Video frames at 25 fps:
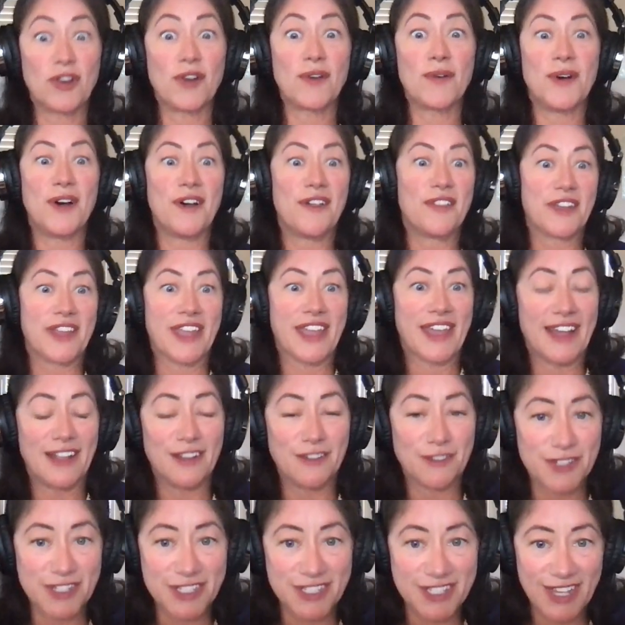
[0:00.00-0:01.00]
throw all the
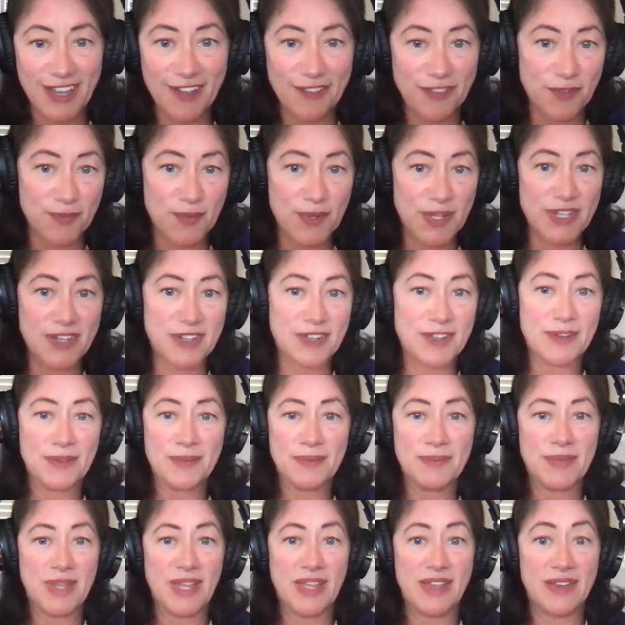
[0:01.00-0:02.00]
calories out the
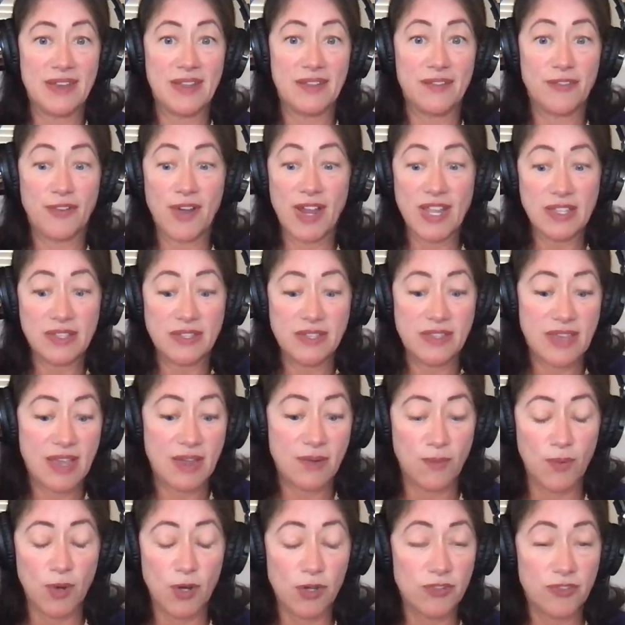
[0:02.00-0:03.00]
window. And frankly,
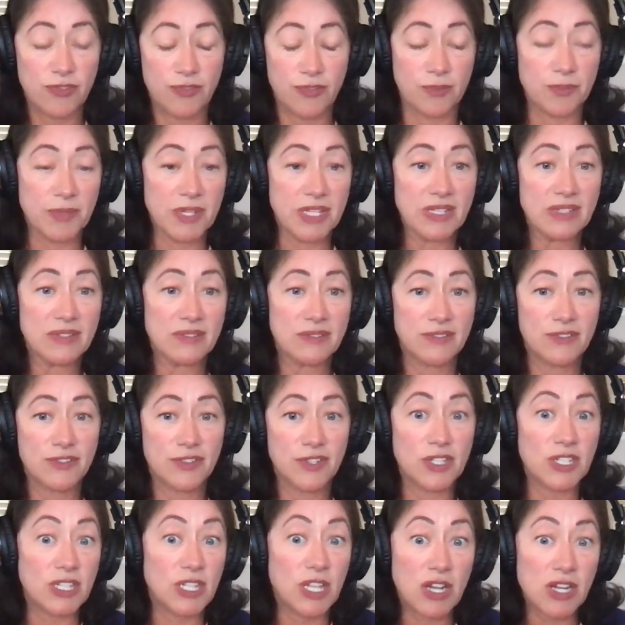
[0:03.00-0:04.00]
that worked for me
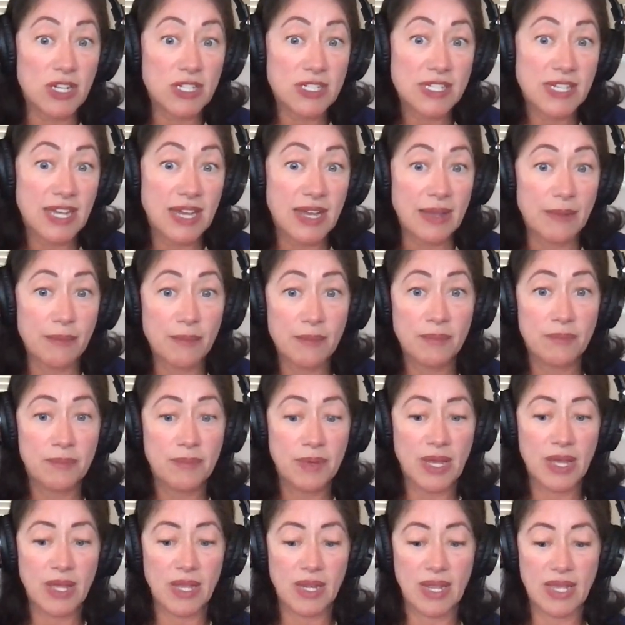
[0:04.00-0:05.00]
for a long time.
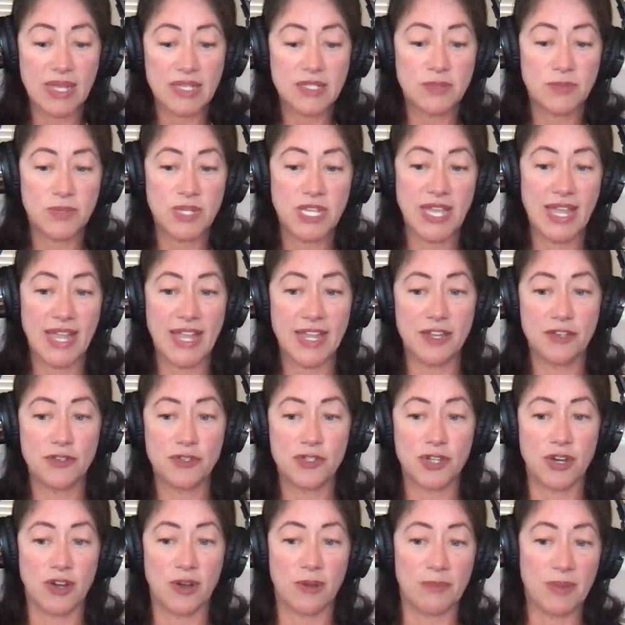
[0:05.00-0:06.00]
But as we
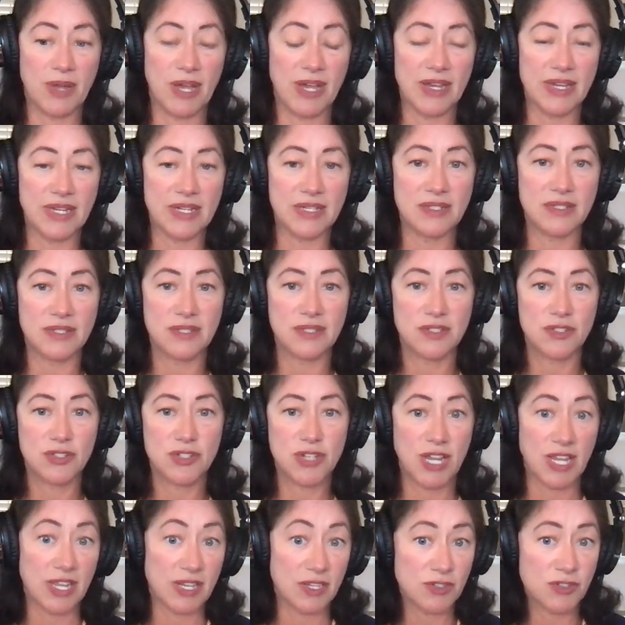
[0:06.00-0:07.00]
age, our bodies
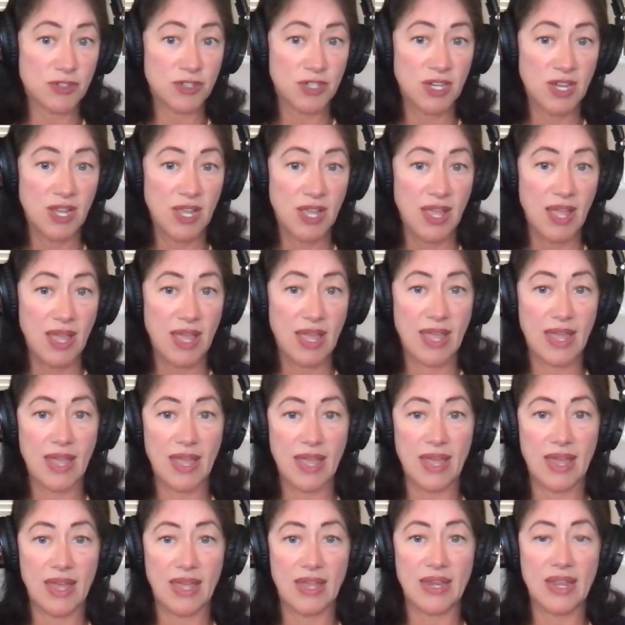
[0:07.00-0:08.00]
change.
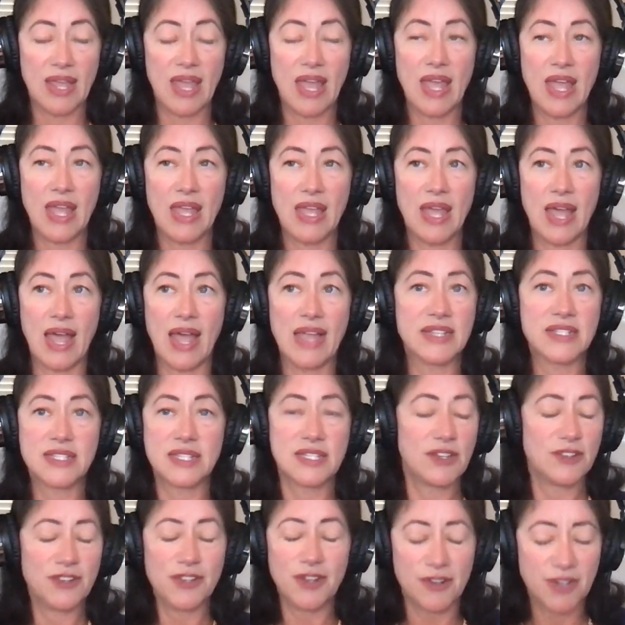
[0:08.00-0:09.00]
And I
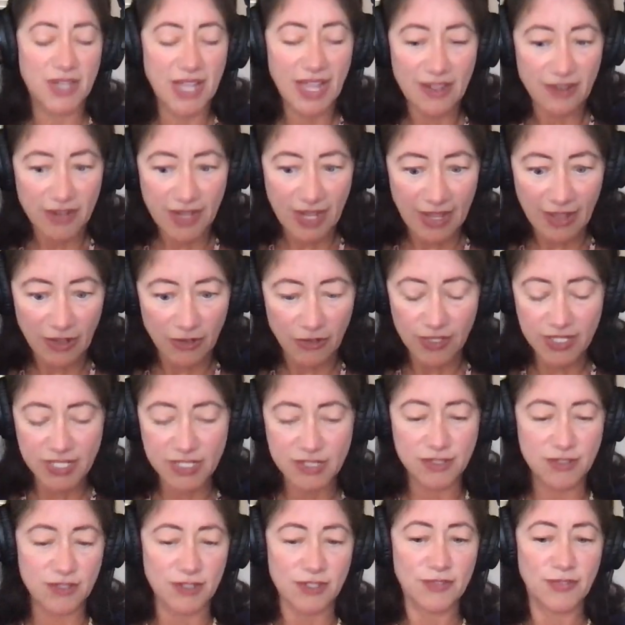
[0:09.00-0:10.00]
still don't count
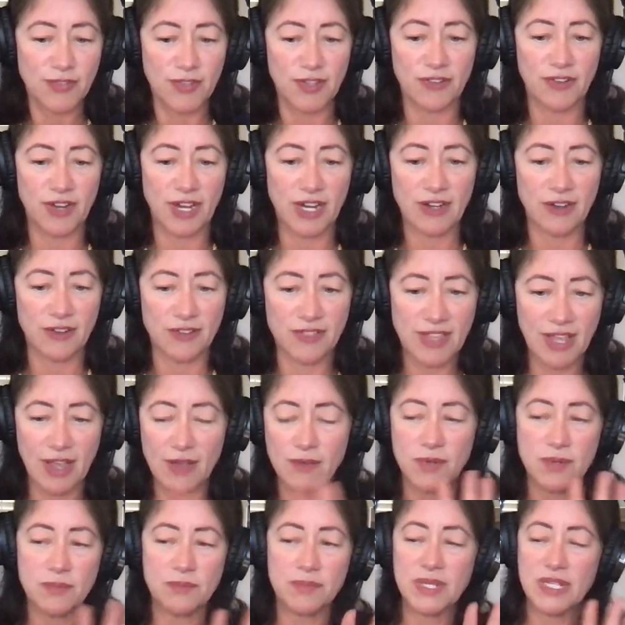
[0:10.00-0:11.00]
calories, just for the record.
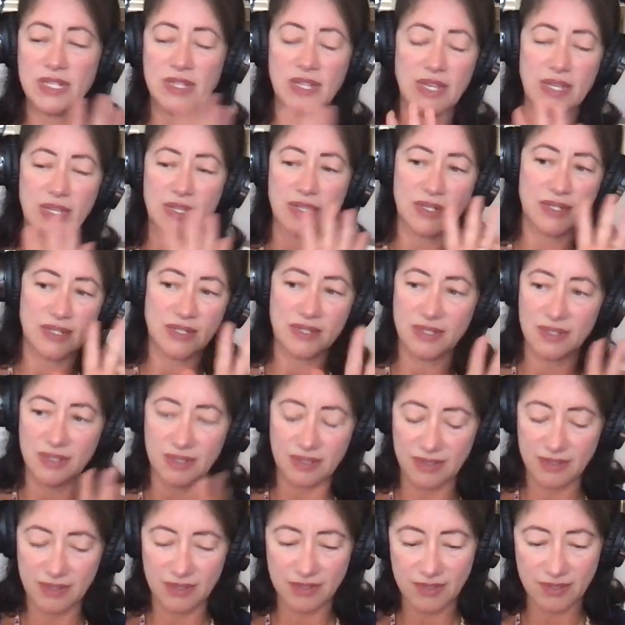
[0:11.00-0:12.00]
That would be like uh,
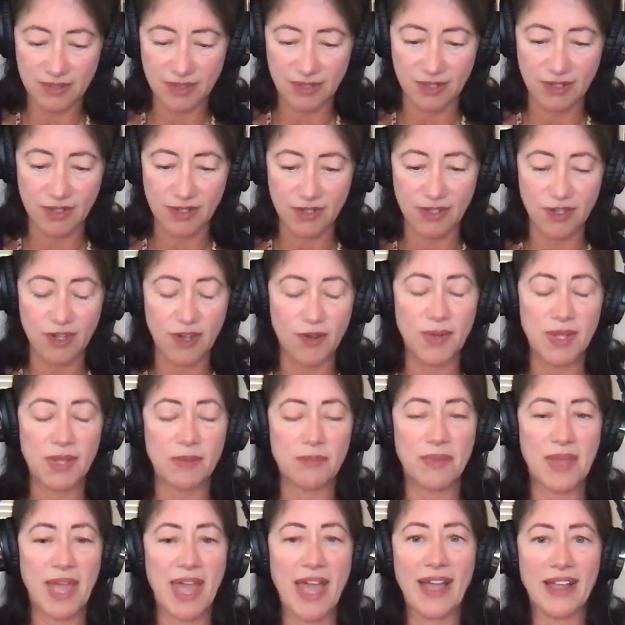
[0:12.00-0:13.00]

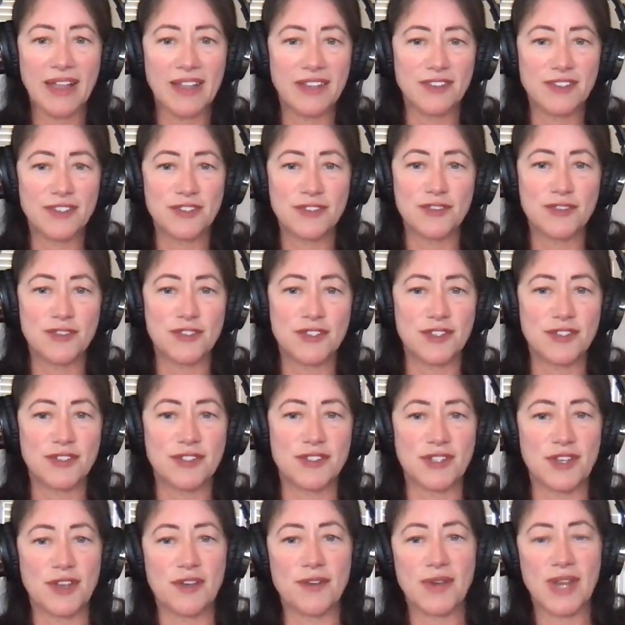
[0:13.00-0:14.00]
going back into just a
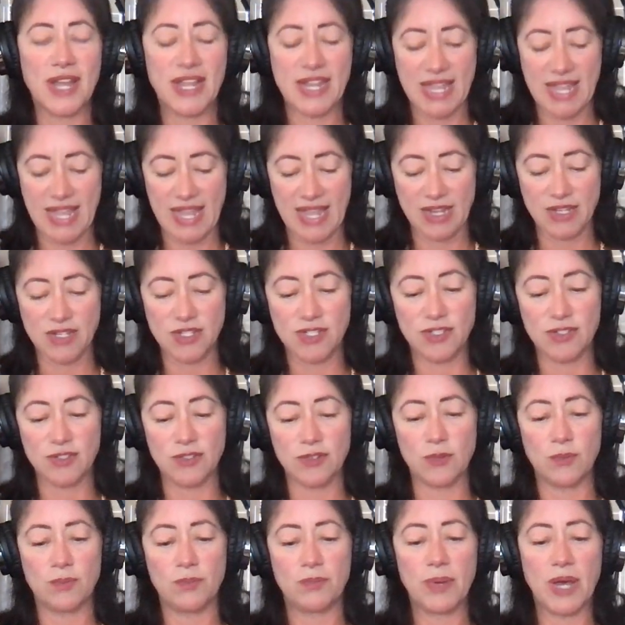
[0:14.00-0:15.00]
zone I can't
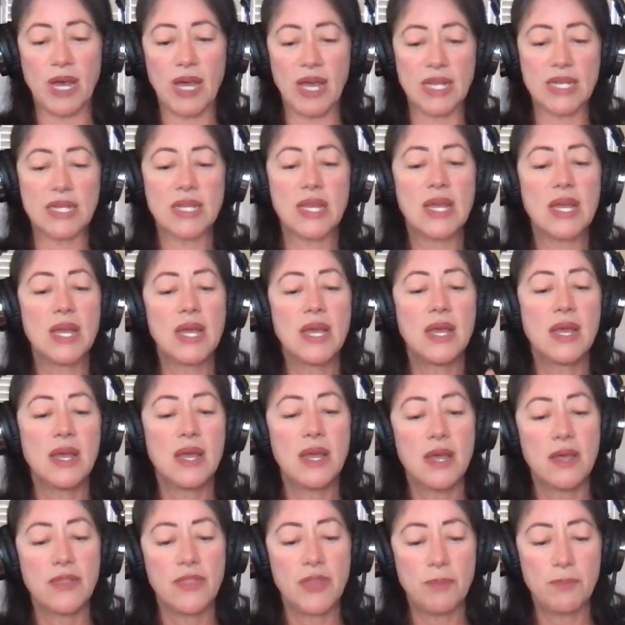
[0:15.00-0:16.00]
do. But
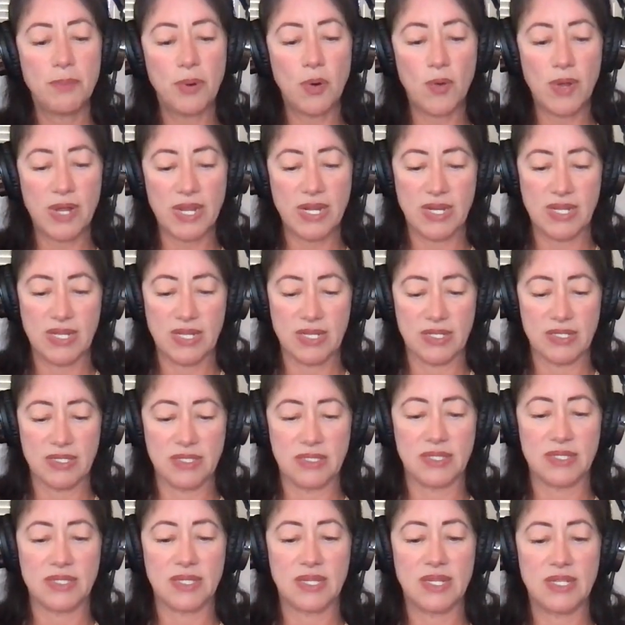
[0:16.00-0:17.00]
the point
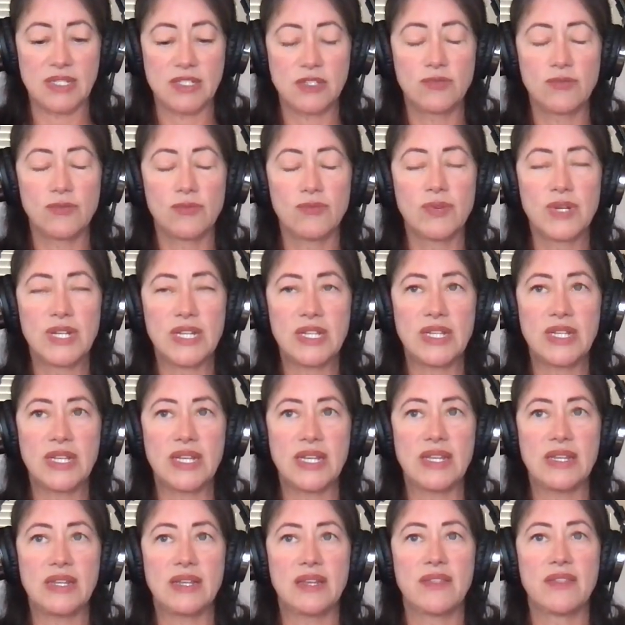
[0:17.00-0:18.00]
is, it's
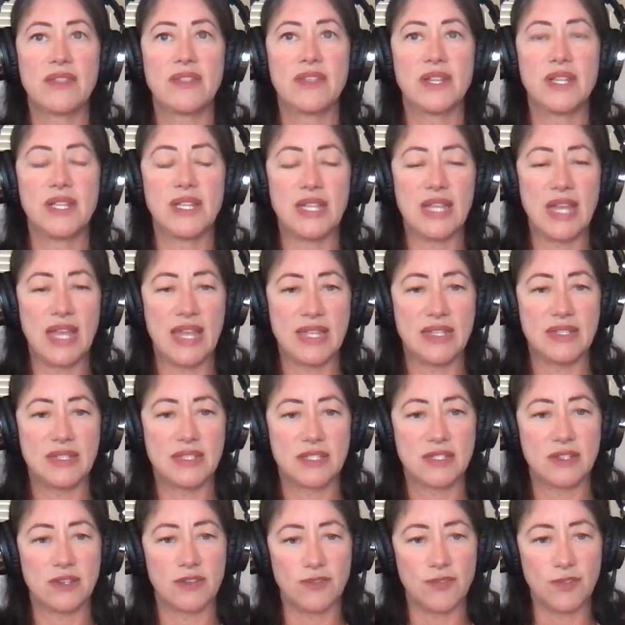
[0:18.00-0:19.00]
really the
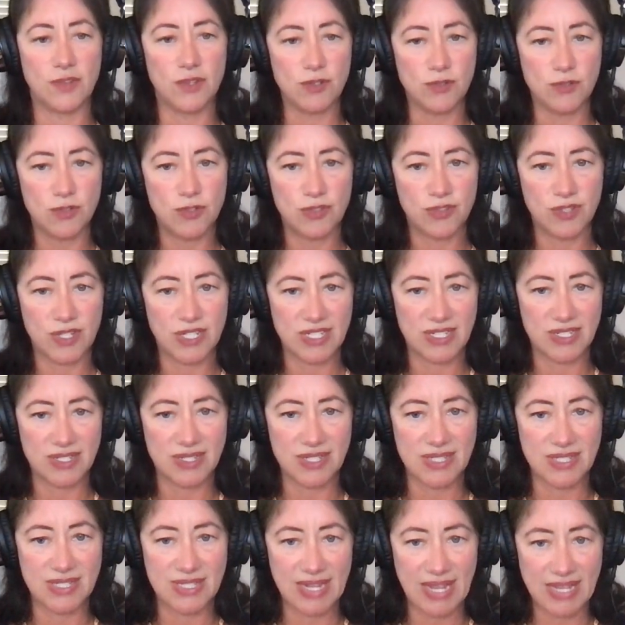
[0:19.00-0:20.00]
lens of nutrient
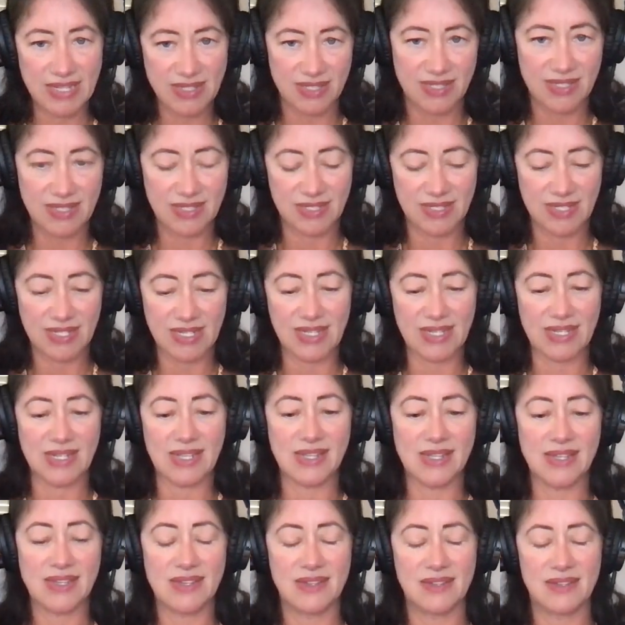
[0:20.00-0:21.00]

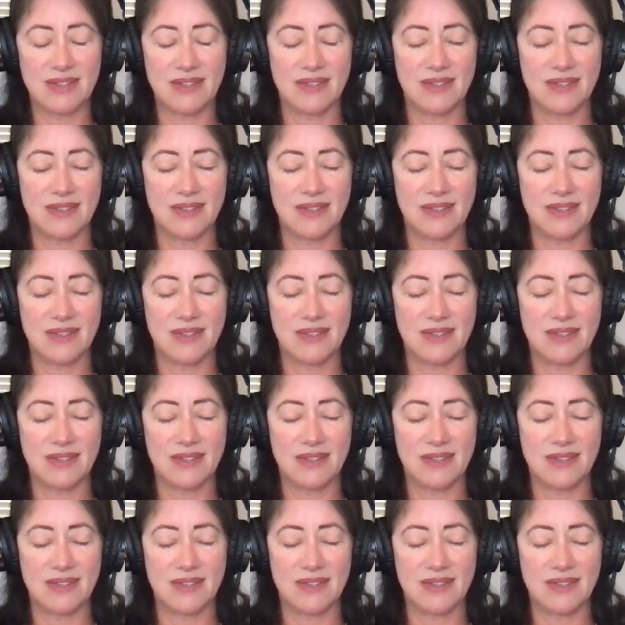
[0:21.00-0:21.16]
density